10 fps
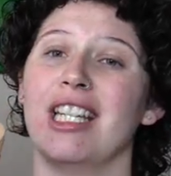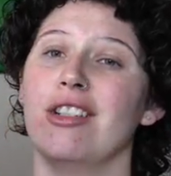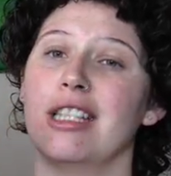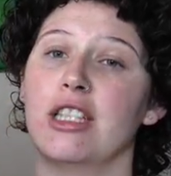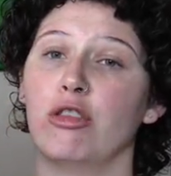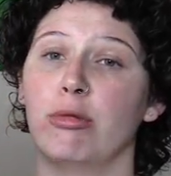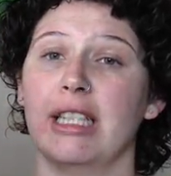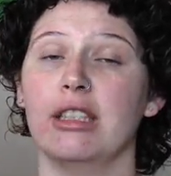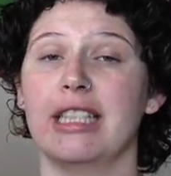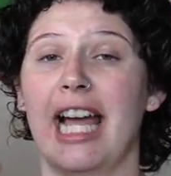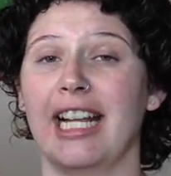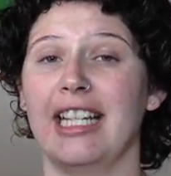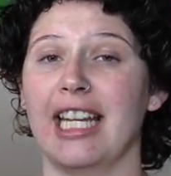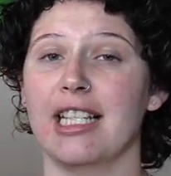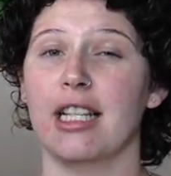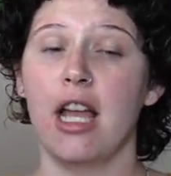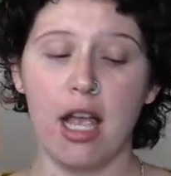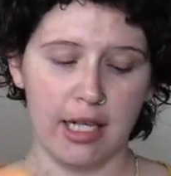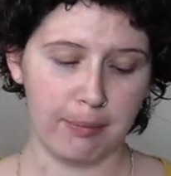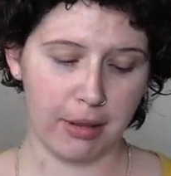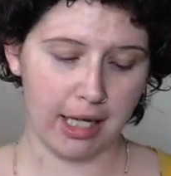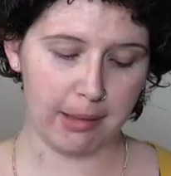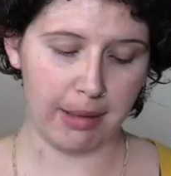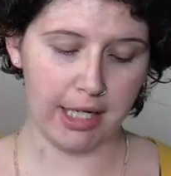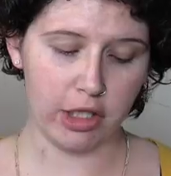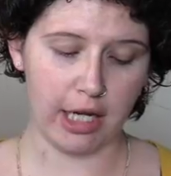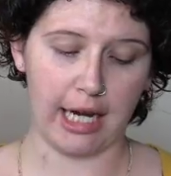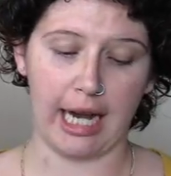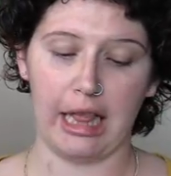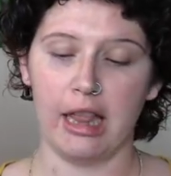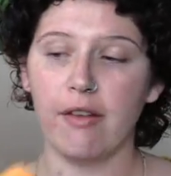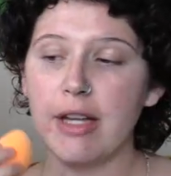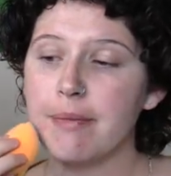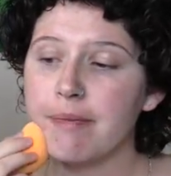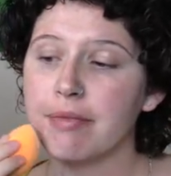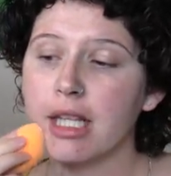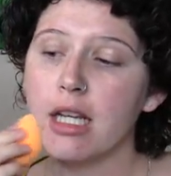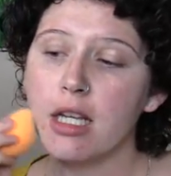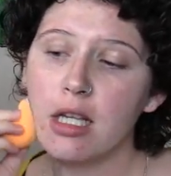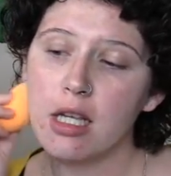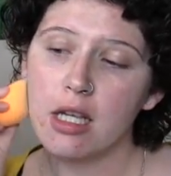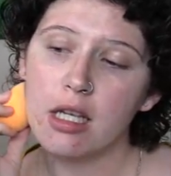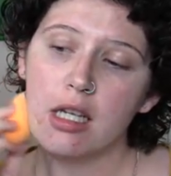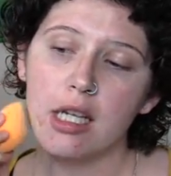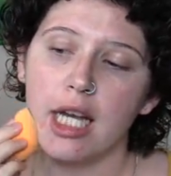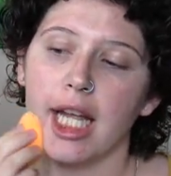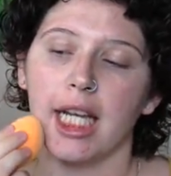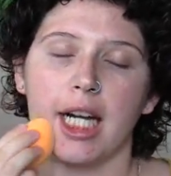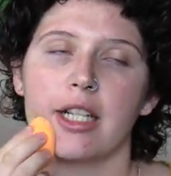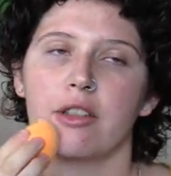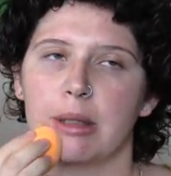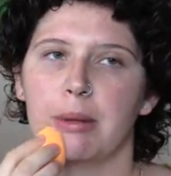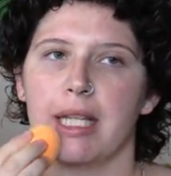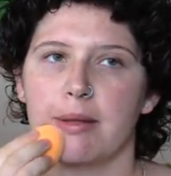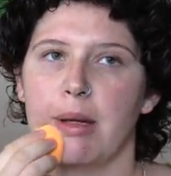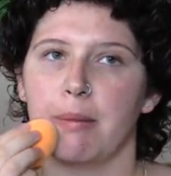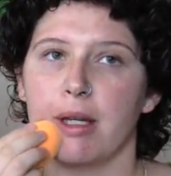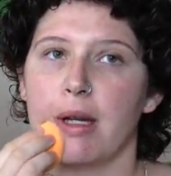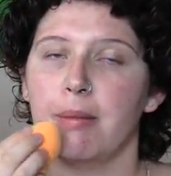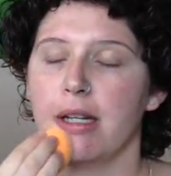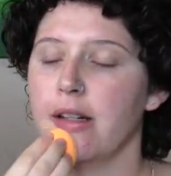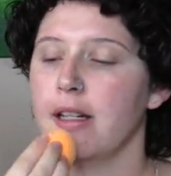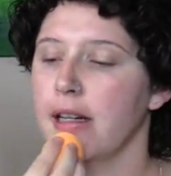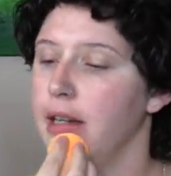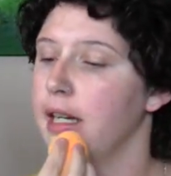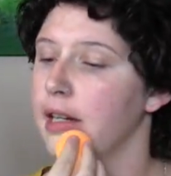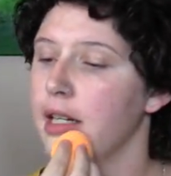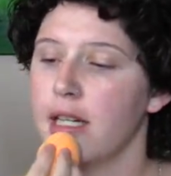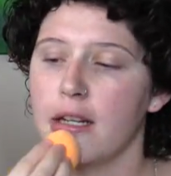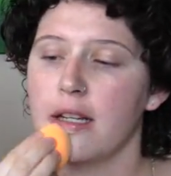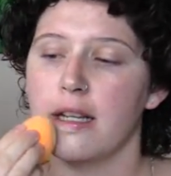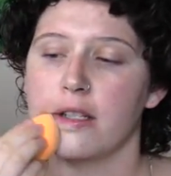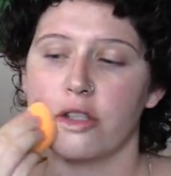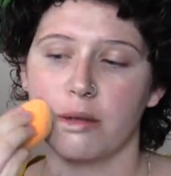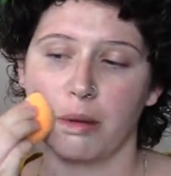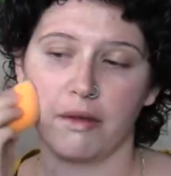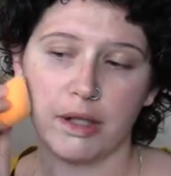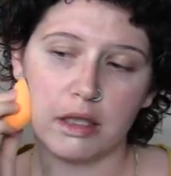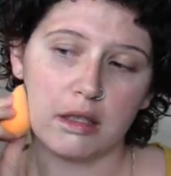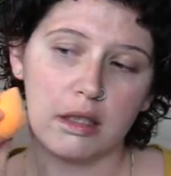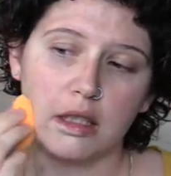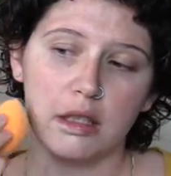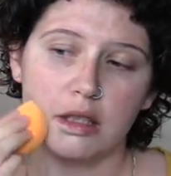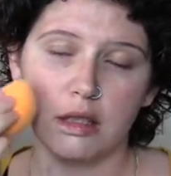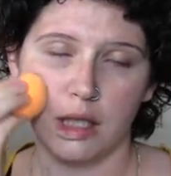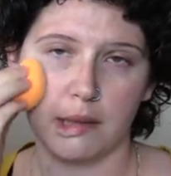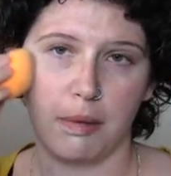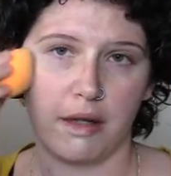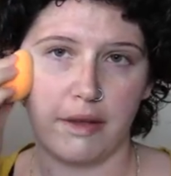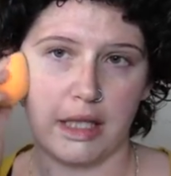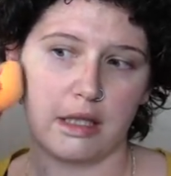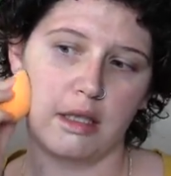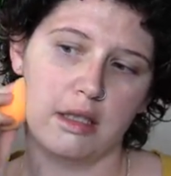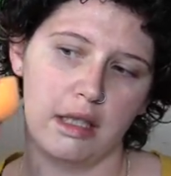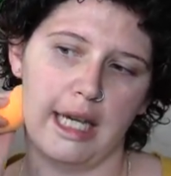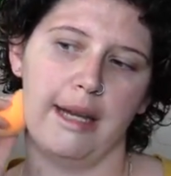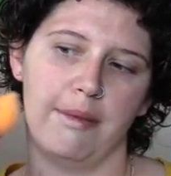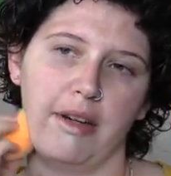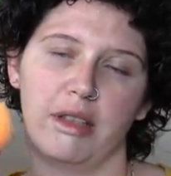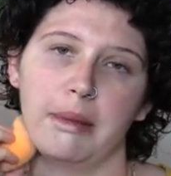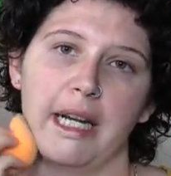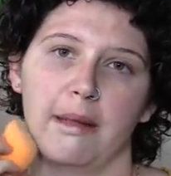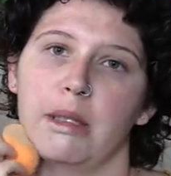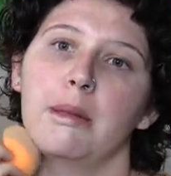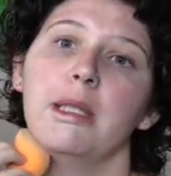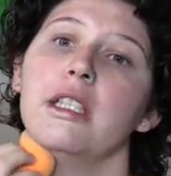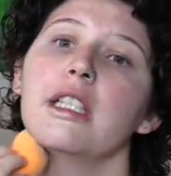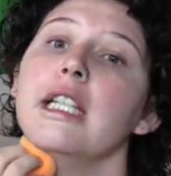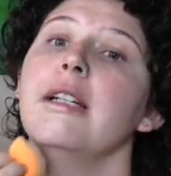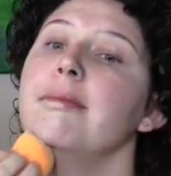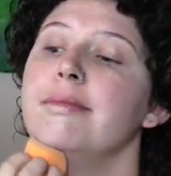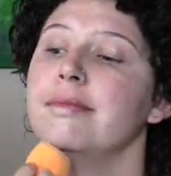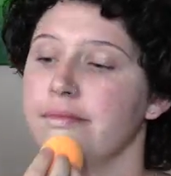use this Real Techniques beauty sponge, and I love it. I got it to replace my beauty blender, and it's just perfect. It's perfect. I'm never buying a beauty blender again.